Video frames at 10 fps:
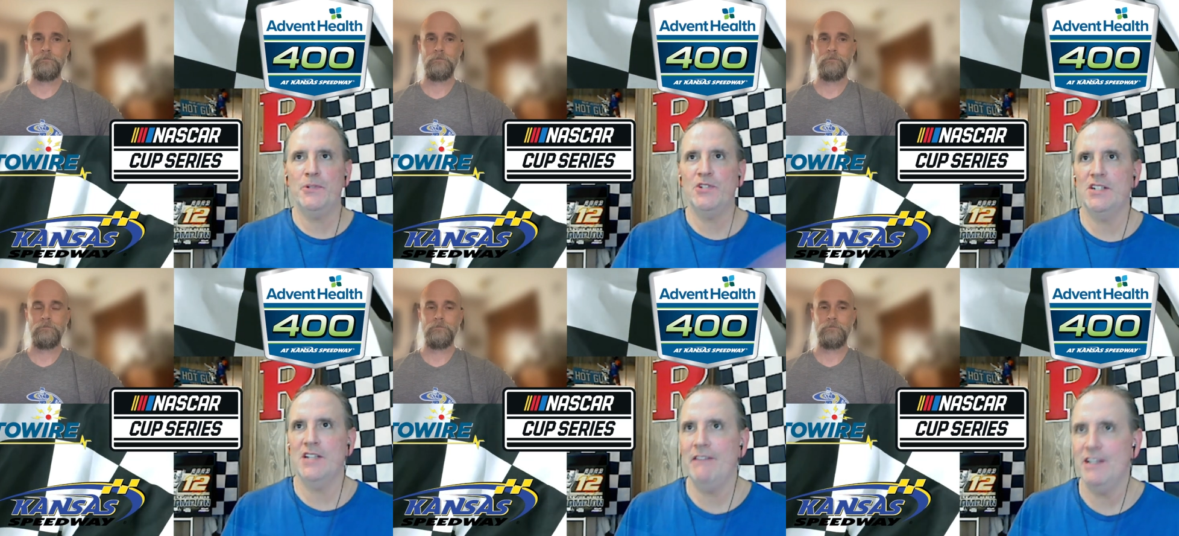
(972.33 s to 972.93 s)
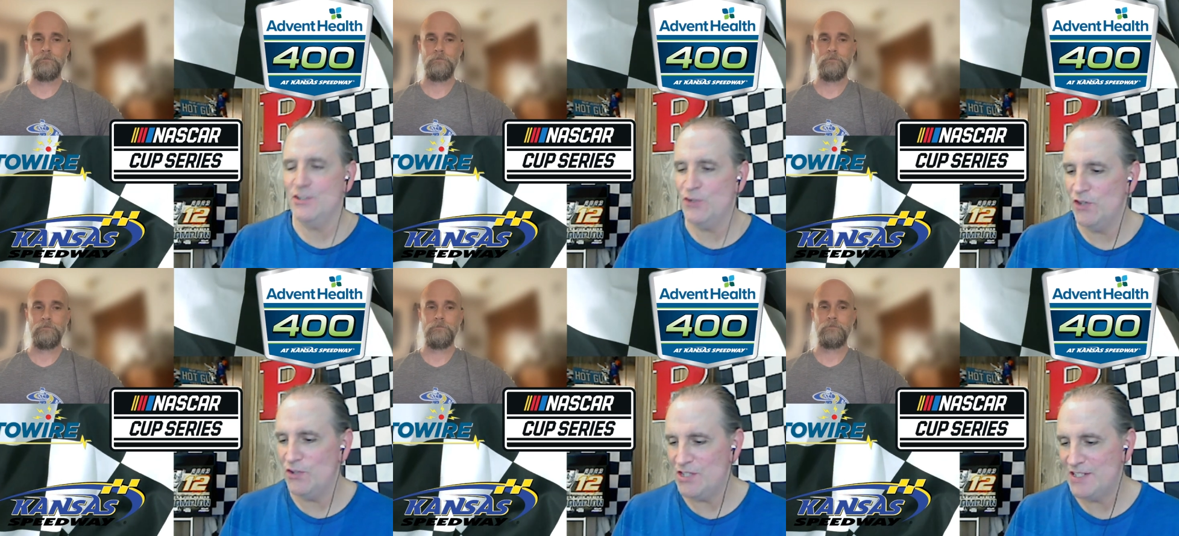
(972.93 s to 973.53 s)
Speaker 1: at Chase Elliott's third
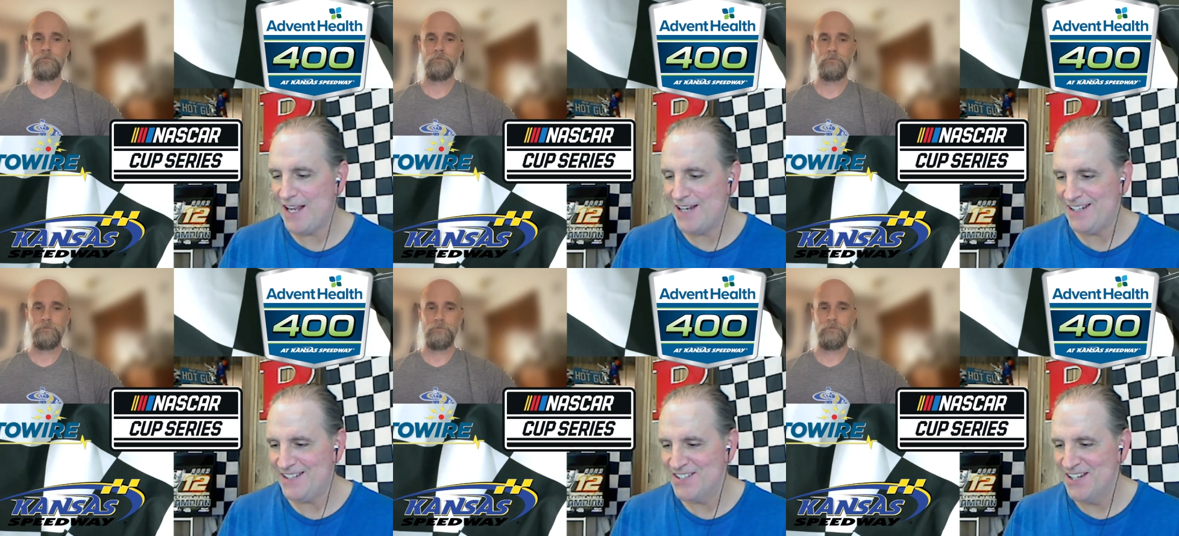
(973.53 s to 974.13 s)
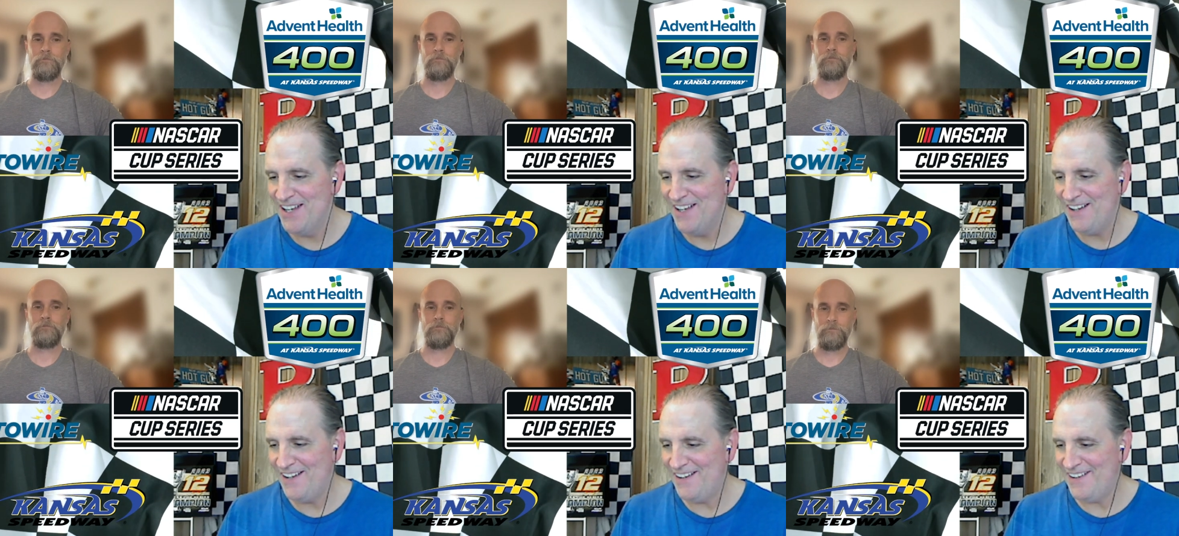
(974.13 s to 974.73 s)
in the standings,
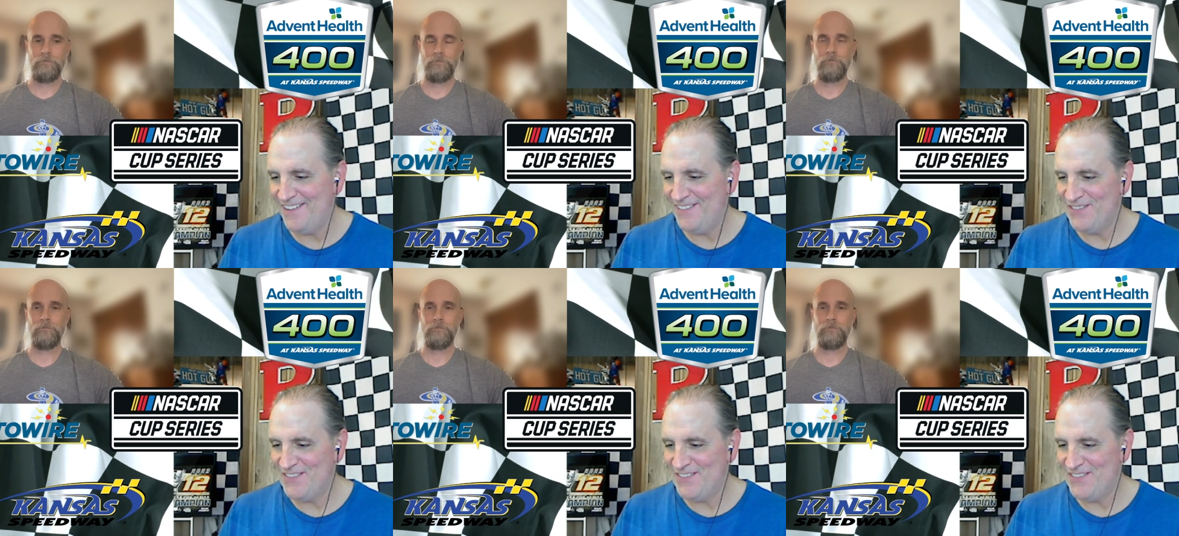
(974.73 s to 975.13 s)
uh,